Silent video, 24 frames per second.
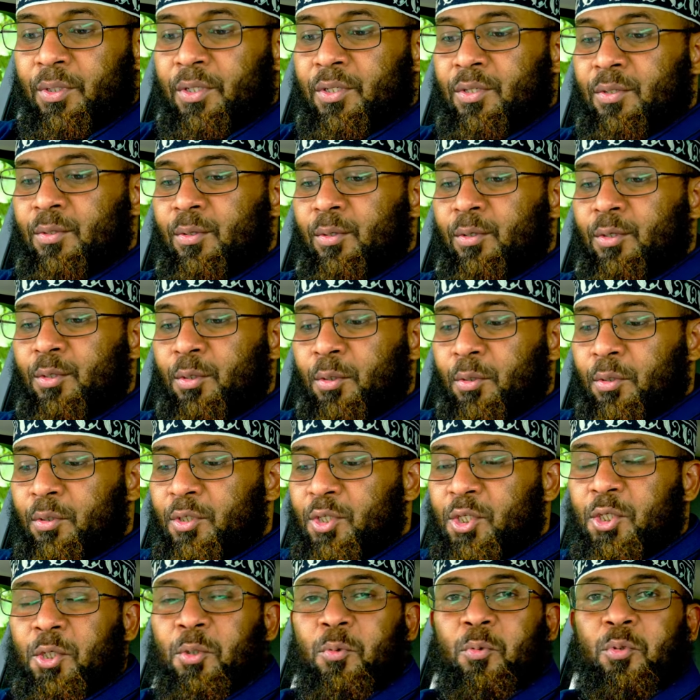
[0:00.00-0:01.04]
this girl. Don't
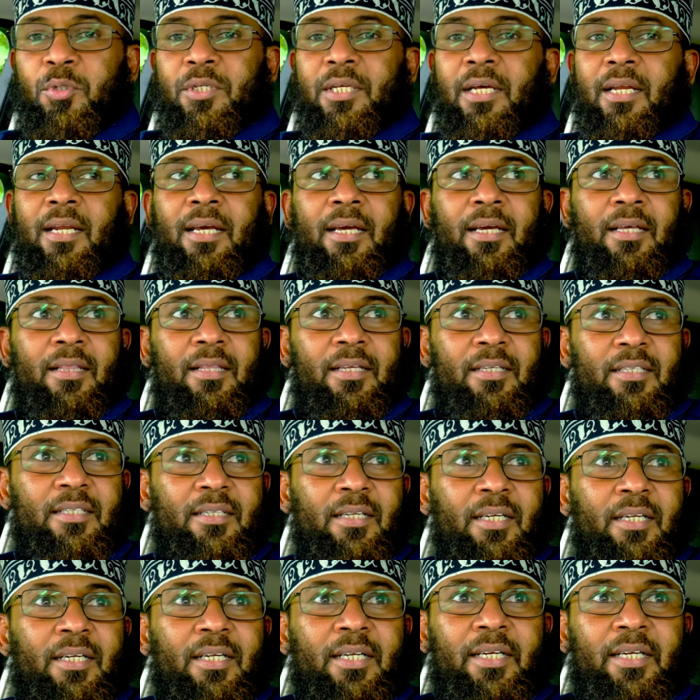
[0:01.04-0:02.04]
seduce her like this.